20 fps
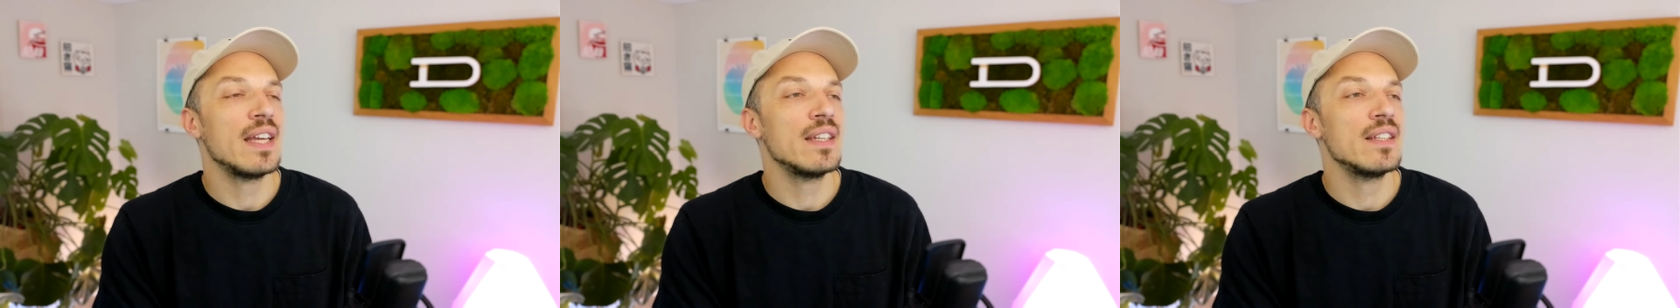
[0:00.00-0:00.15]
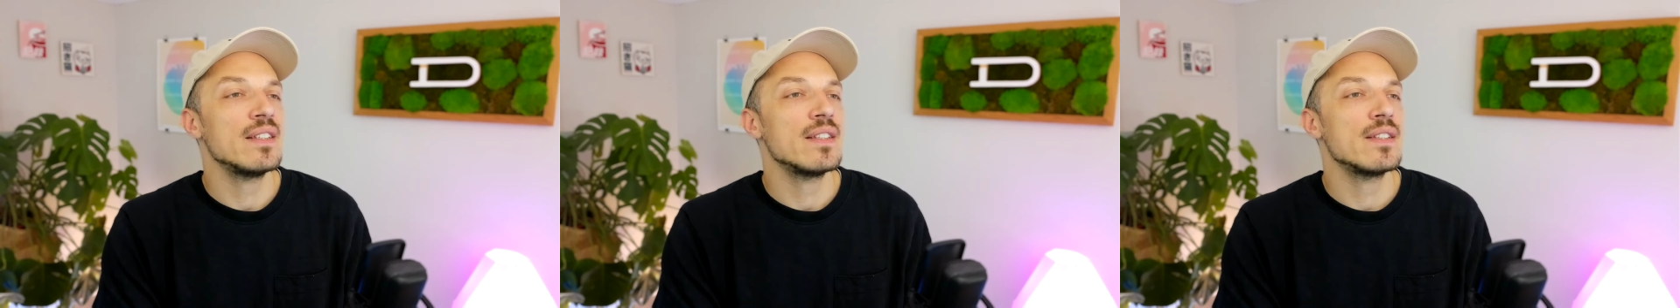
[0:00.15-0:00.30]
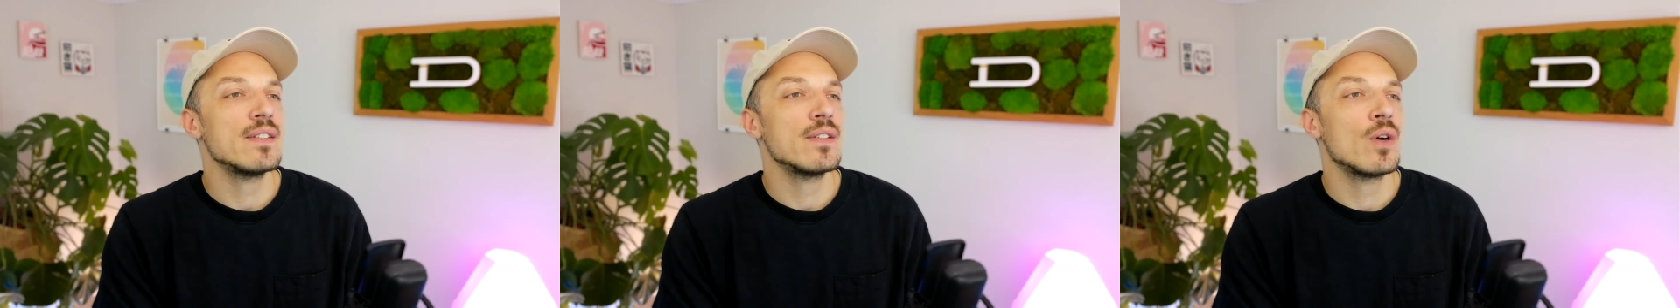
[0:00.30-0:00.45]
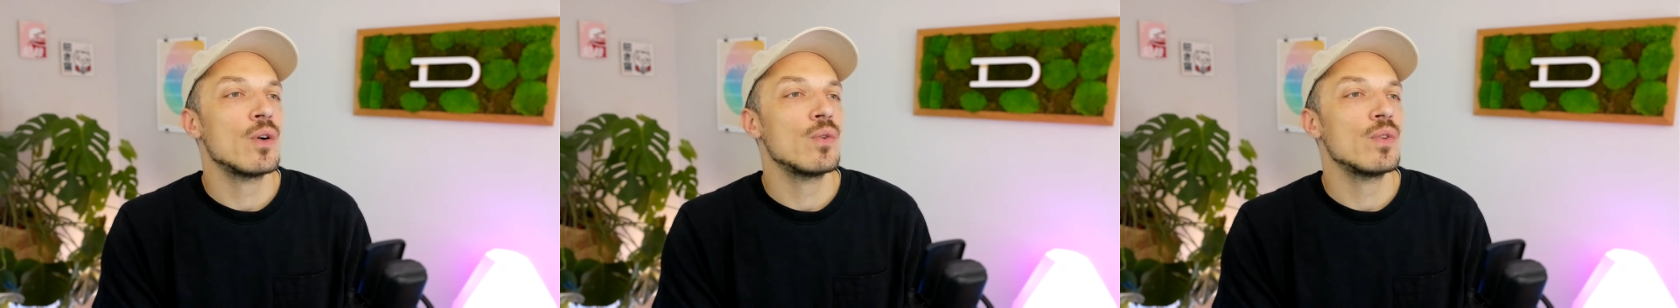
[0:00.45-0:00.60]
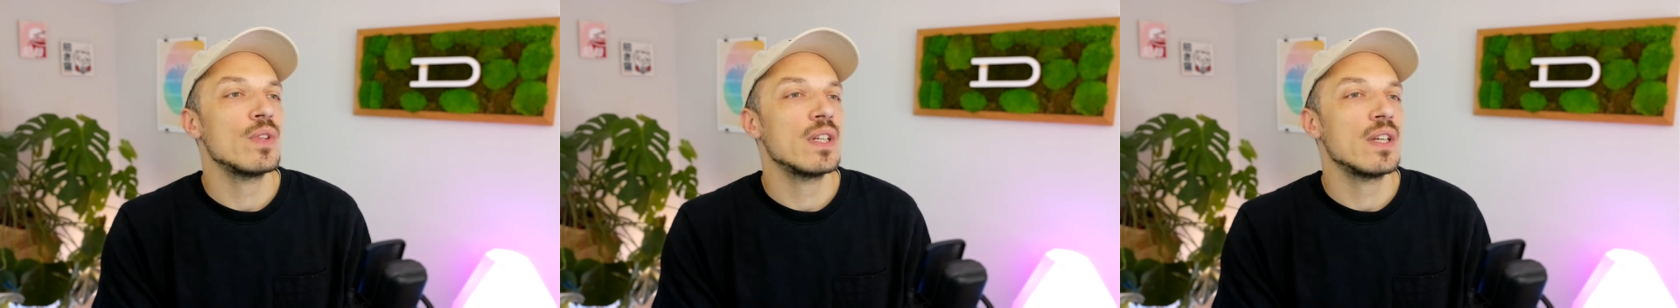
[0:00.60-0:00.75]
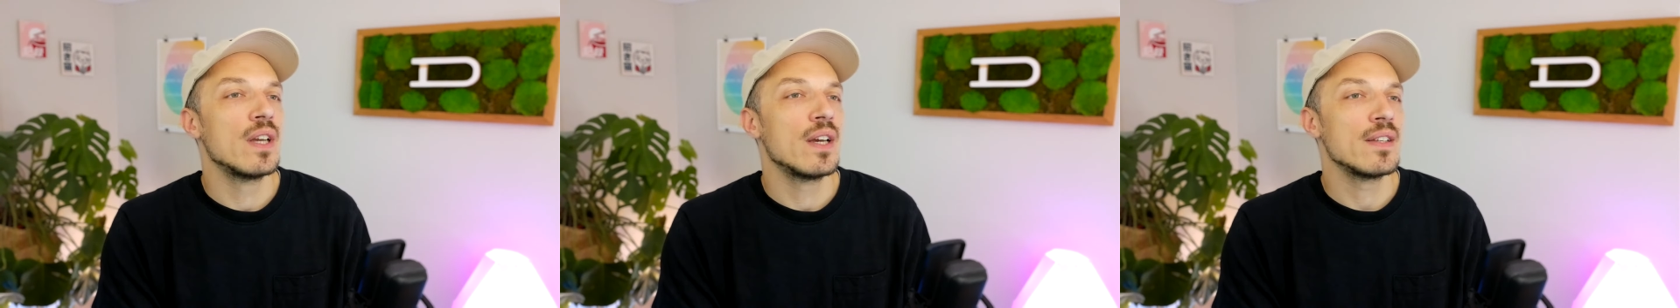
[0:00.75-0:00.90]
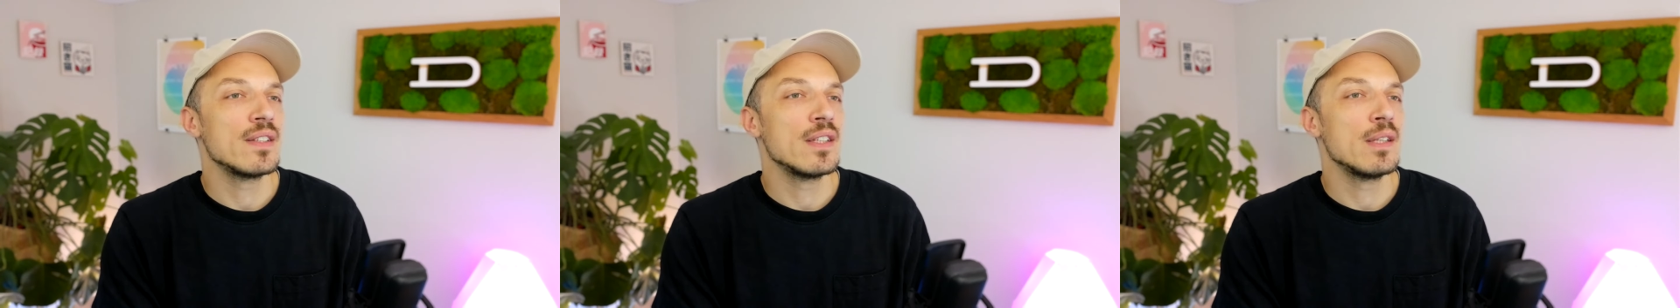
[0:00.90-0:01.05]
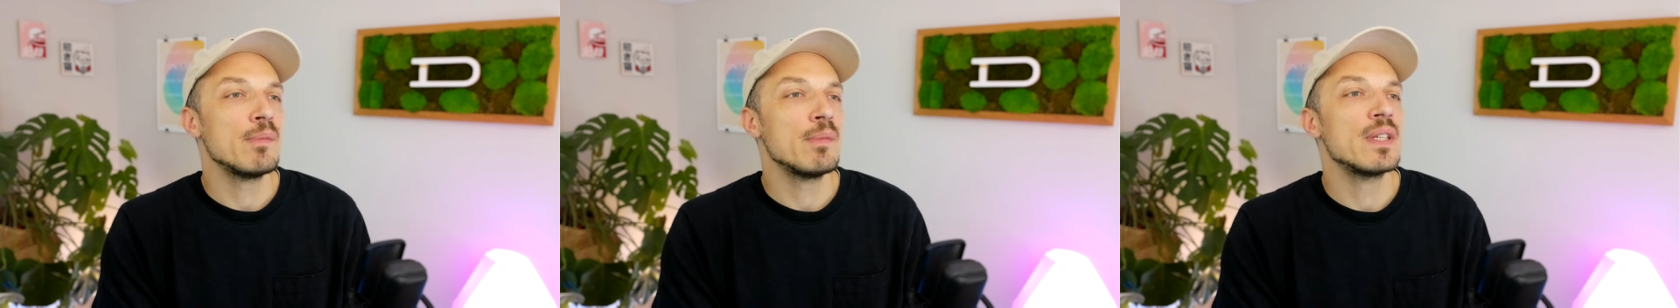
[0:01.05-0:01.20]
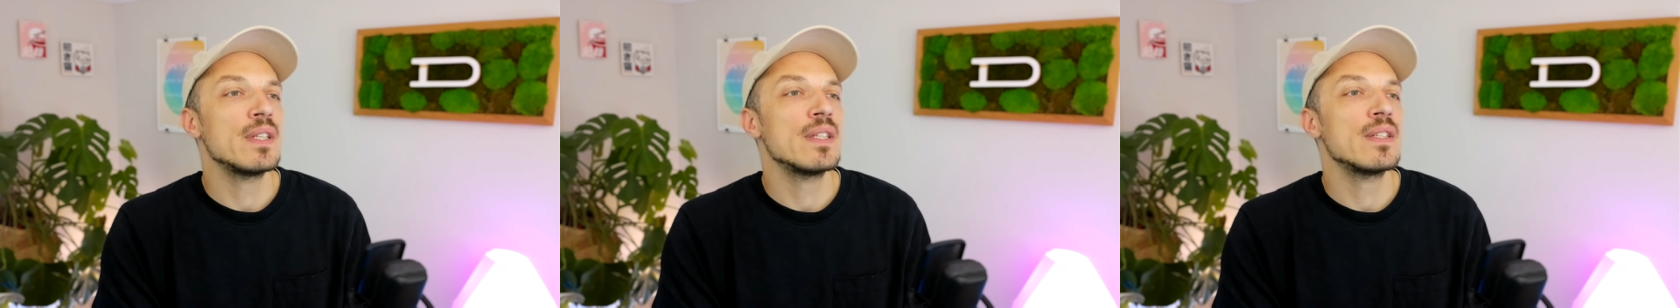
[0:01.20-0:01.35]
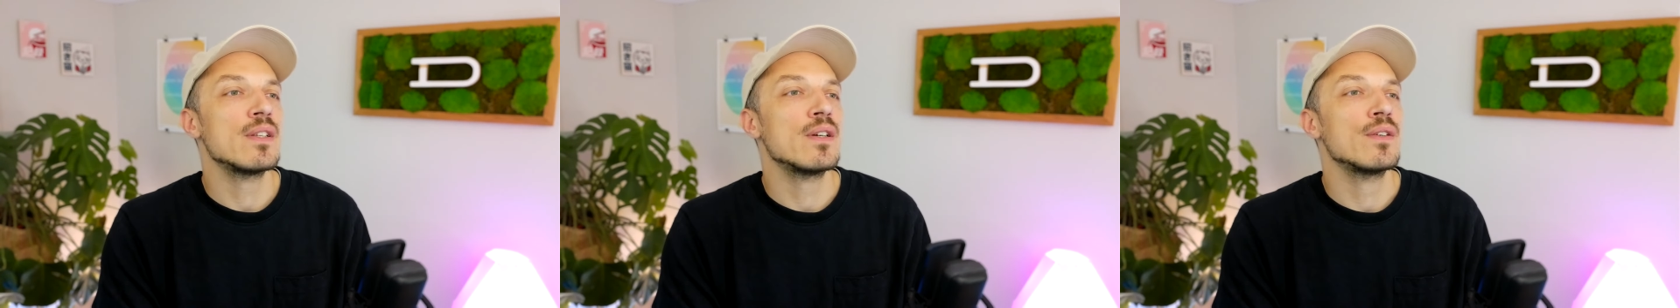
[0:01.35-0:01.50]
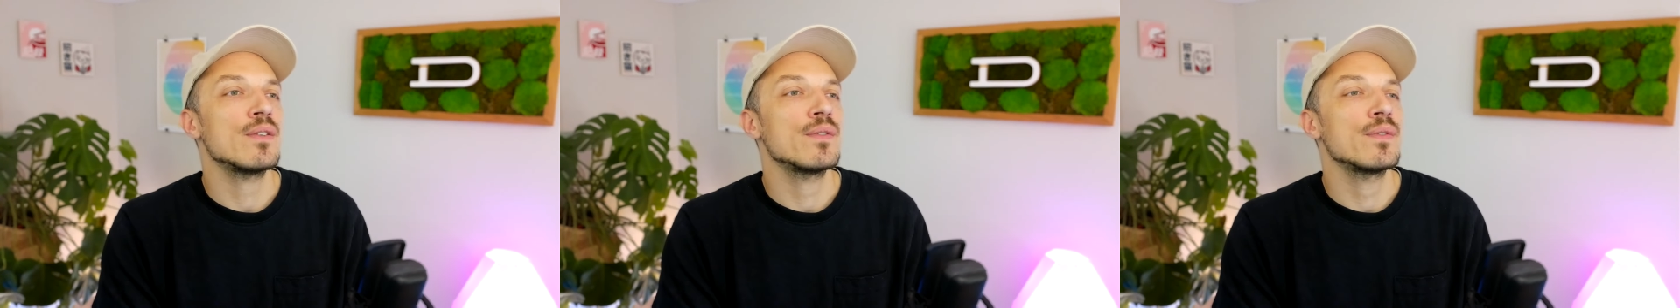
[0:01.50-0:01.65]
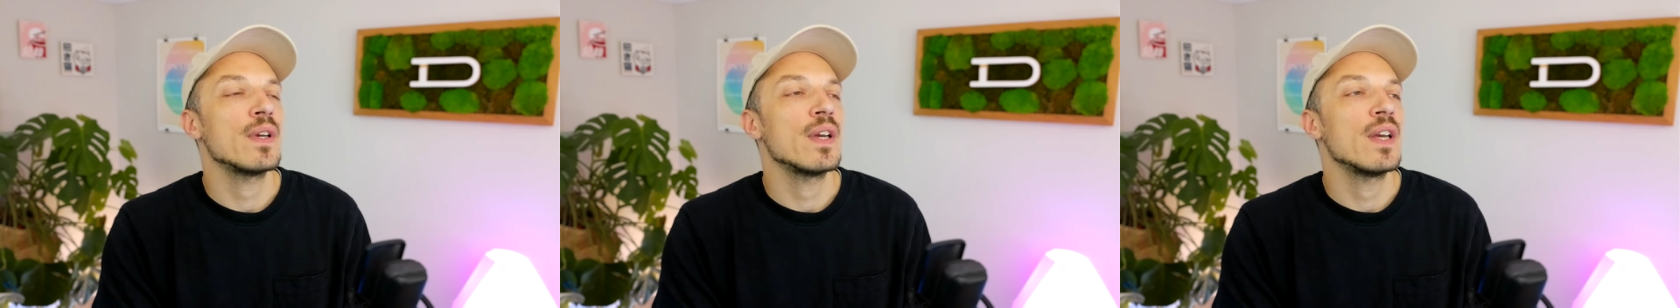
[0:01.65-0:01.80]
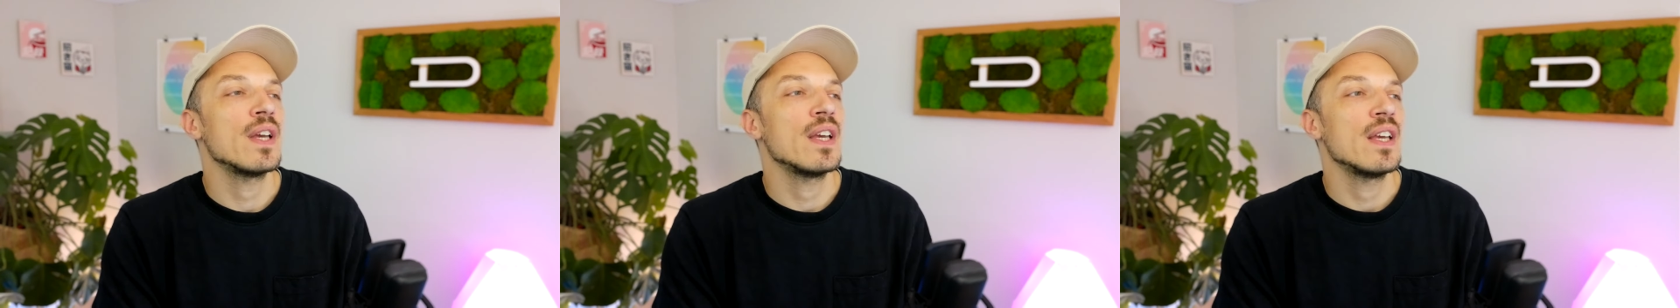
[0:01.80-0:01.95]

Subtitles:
And so the customers of